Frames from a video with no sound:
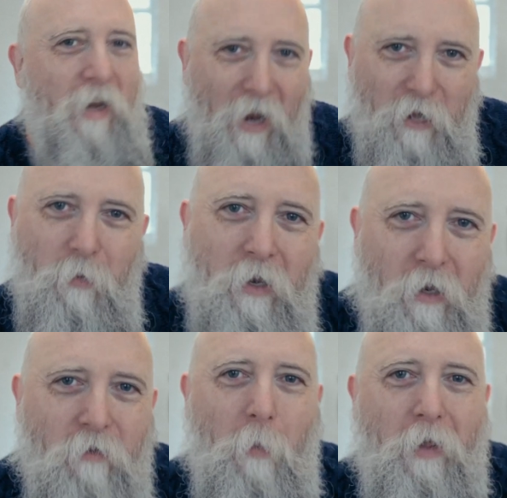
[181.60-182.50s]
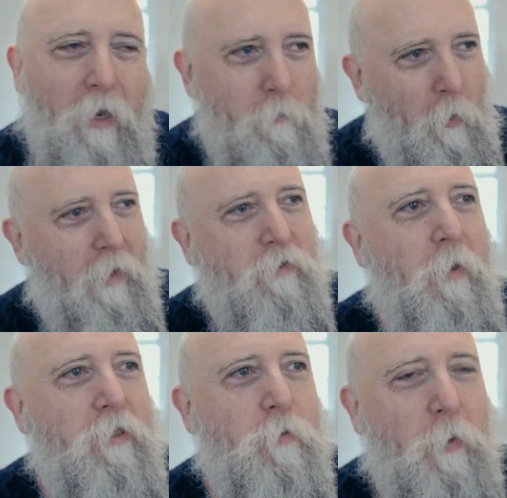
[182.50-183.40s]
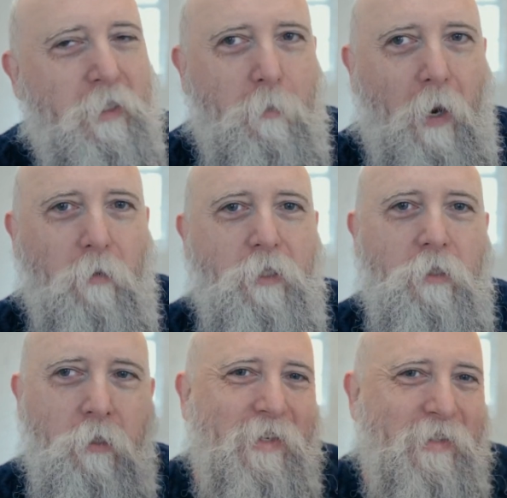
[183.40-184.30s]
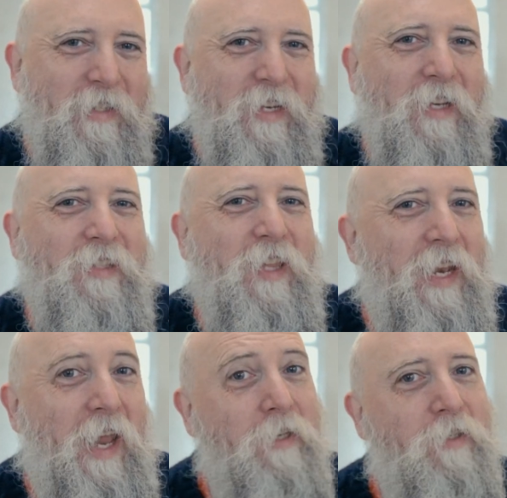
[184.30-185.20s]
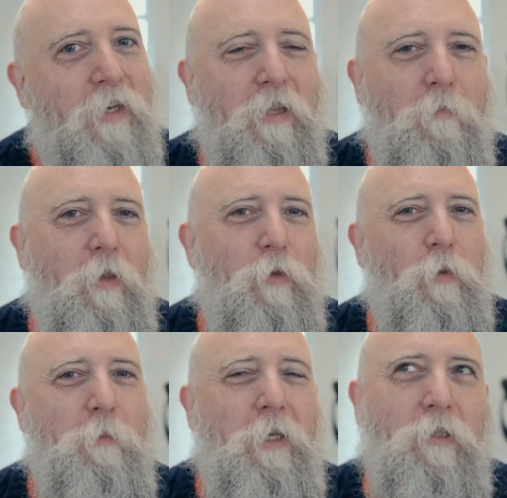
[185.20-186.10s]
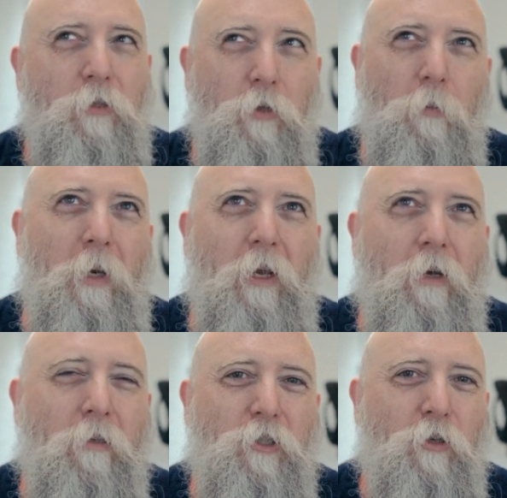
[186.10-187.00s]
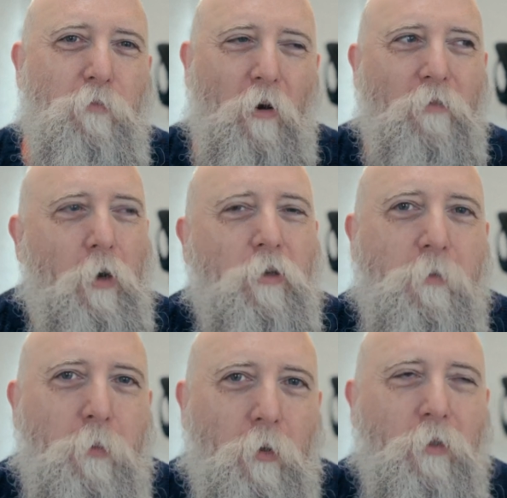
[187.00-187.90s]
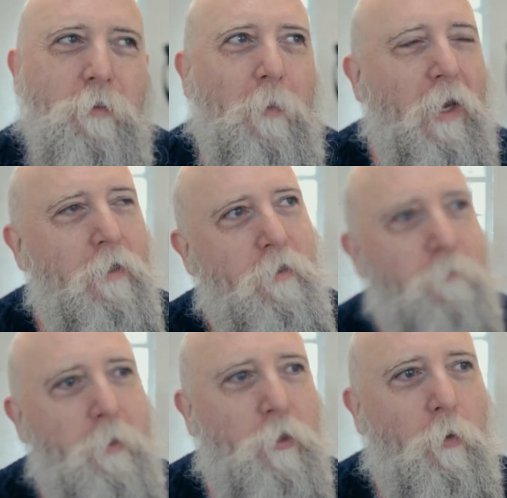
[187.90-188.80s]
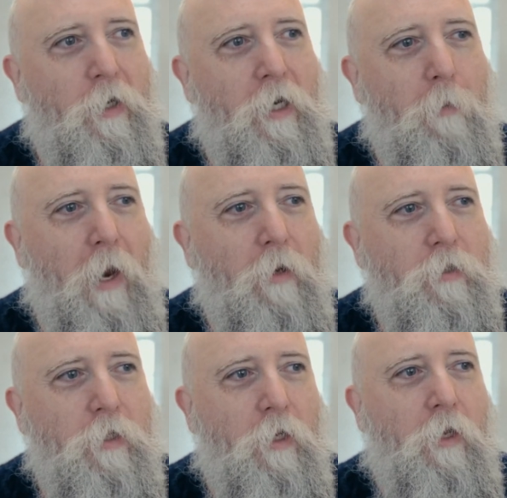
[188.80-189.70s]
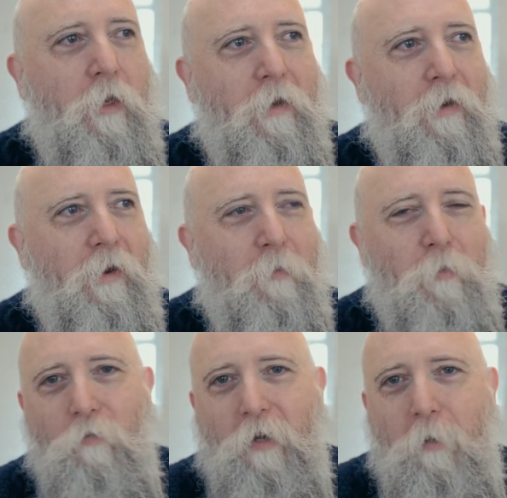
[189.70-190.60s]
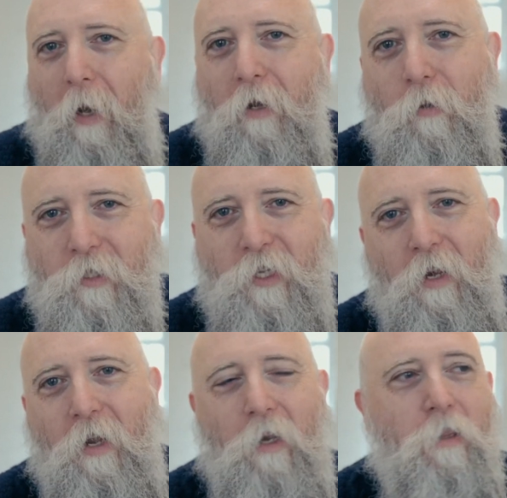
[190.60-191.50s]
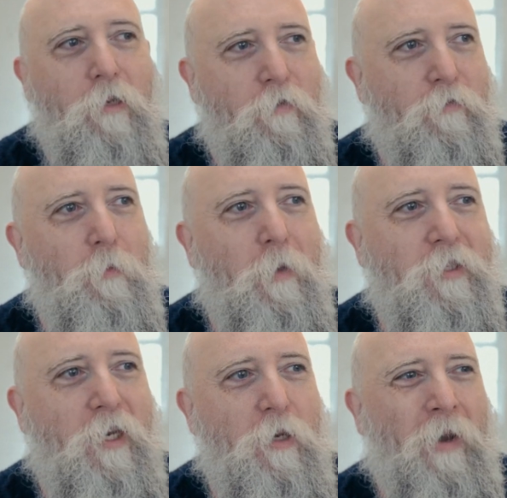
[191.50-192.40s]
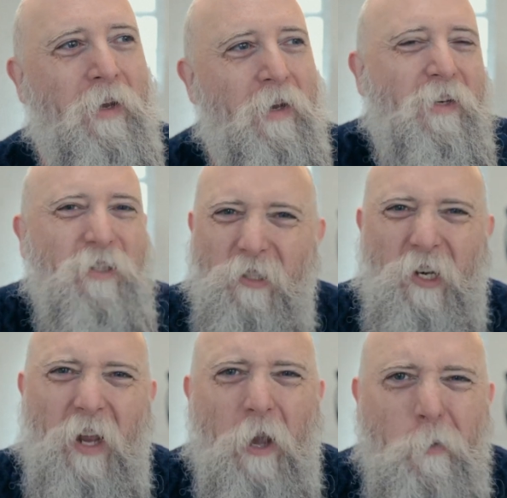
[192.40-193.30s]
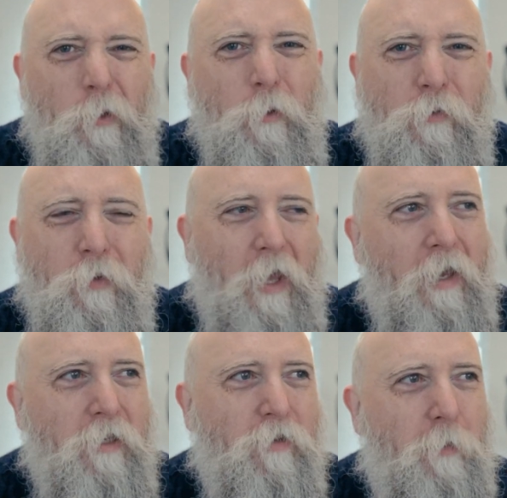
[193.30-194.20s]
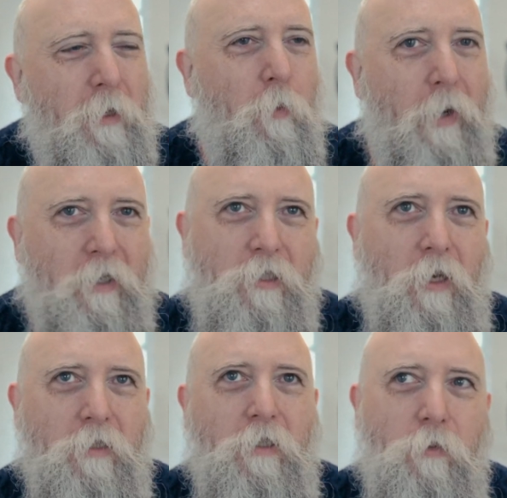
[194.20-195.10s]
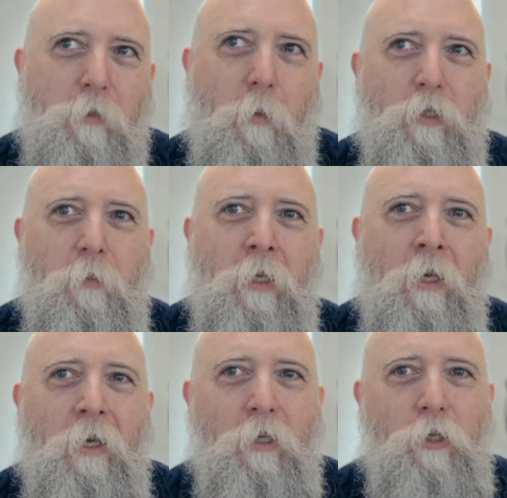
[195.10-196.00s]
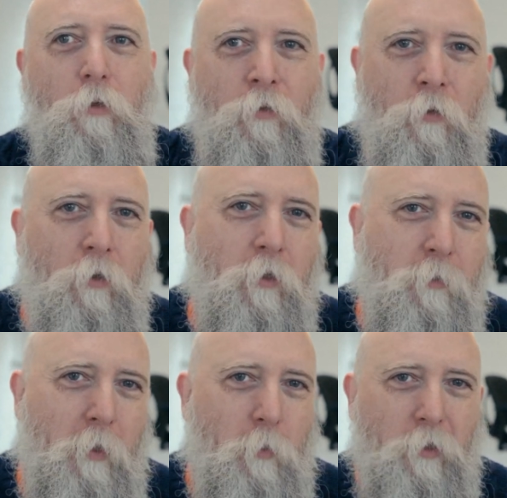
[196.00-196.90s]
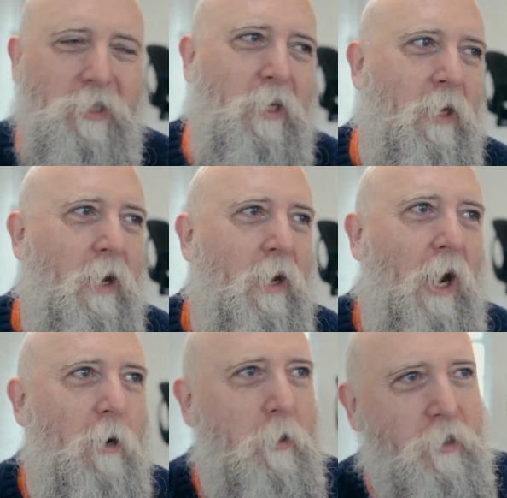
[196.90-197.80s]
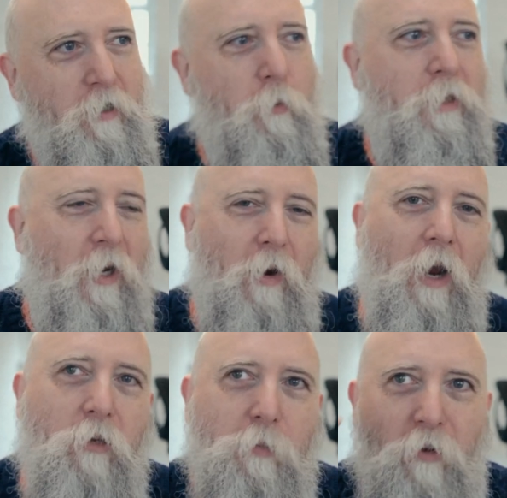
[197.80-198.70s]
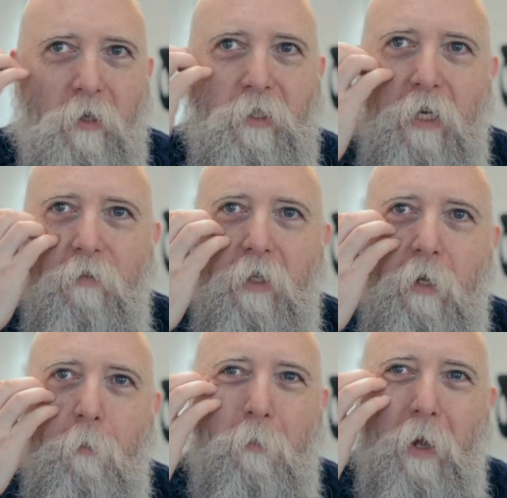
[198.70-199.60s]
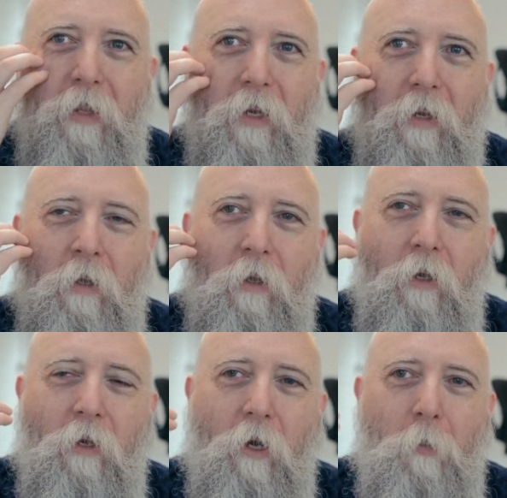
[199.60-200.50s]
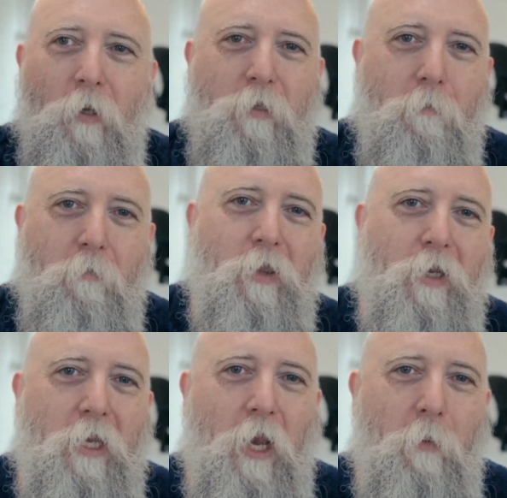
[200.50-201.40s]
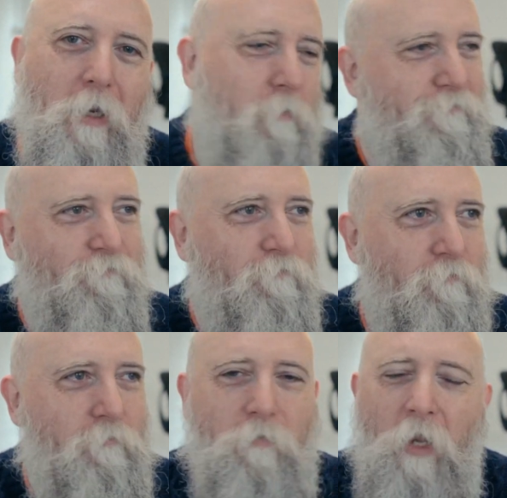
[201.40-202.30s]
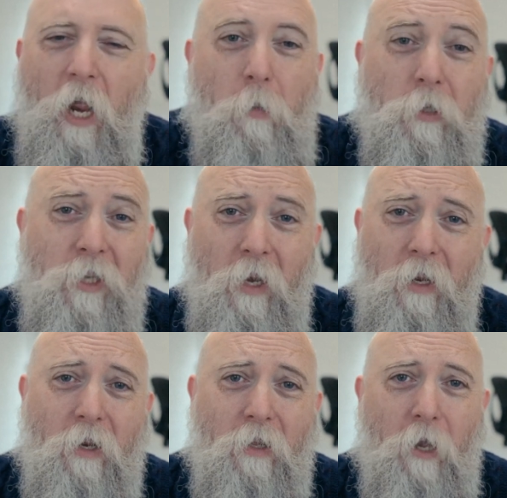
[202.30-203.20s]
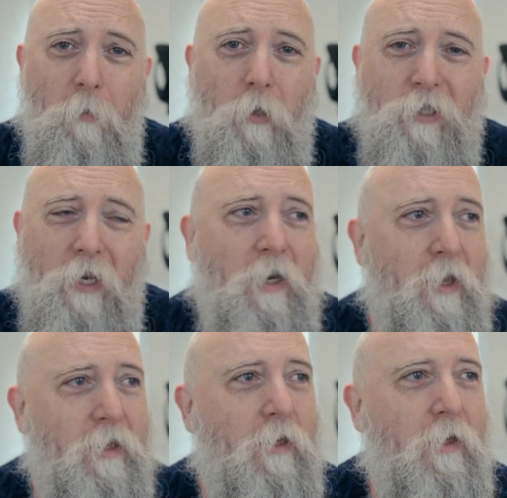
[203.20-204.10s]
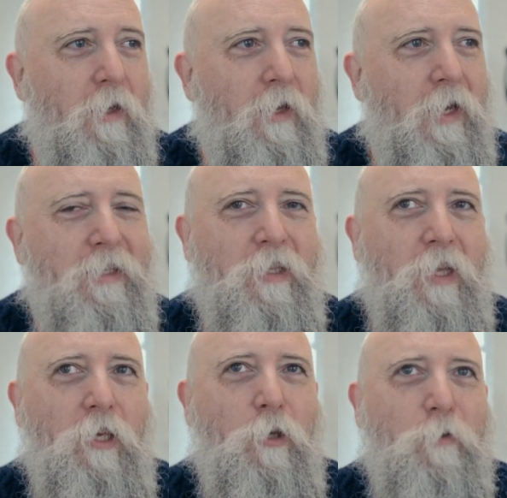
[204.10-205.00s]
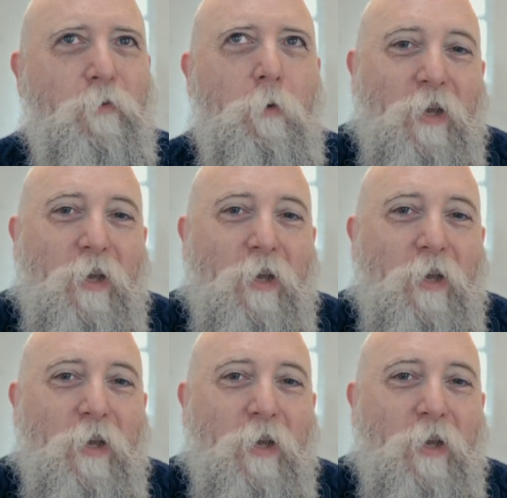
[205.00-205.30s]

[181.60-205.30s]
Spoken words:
Anyway, enough about that. Probably have to make some tweets about it. Today's the last day of the month, which means normally I'd do a profit loss report. As I've been talking about, I'm not really planning on selling anything for a few months anyway, so I don't know how useful that is for people. When it started, it was supposed to be useful because people would see how much stuff went out, how it's priced and everything. But I think a person monthly going, I'm not selling anything, I'm not selling anything, isn't that useful.